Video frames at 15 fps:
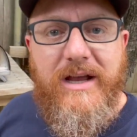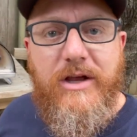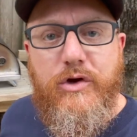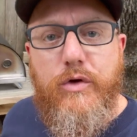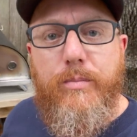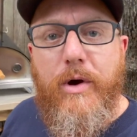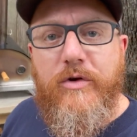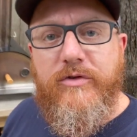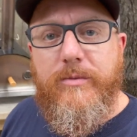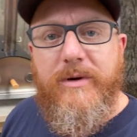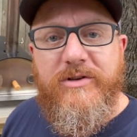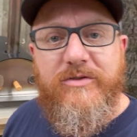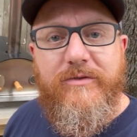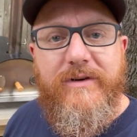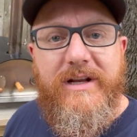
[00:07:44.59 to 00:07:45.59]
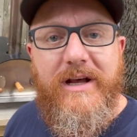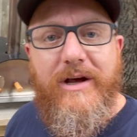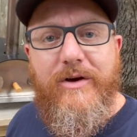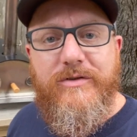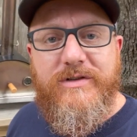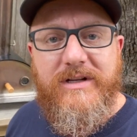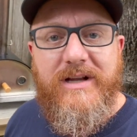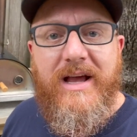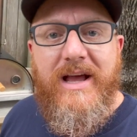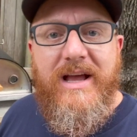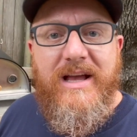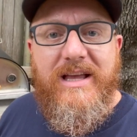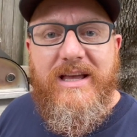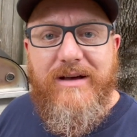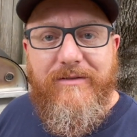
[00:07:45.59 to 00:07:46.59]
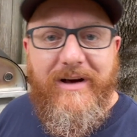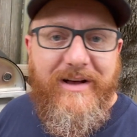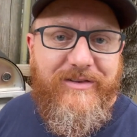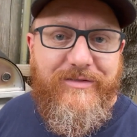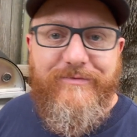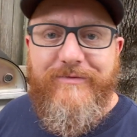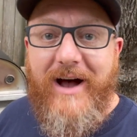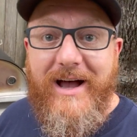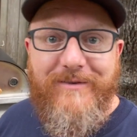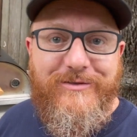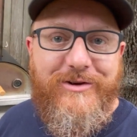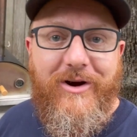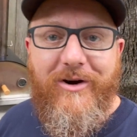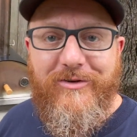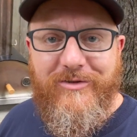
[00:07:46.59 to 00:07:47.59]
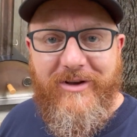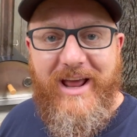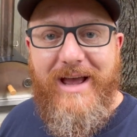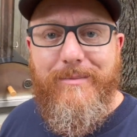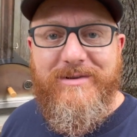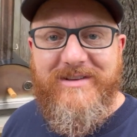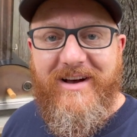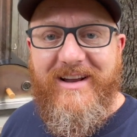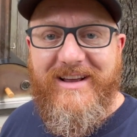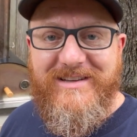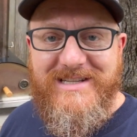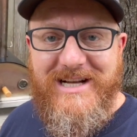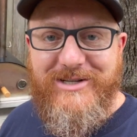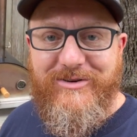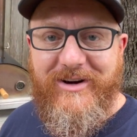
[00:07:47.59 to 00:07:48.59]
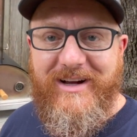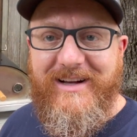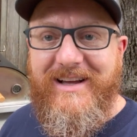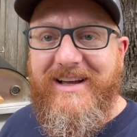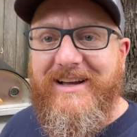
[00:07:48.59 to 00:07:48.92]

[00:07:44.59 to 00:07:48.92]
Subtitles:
Can you post a bunch of videos and give us 5 stars on Amazon, etc.?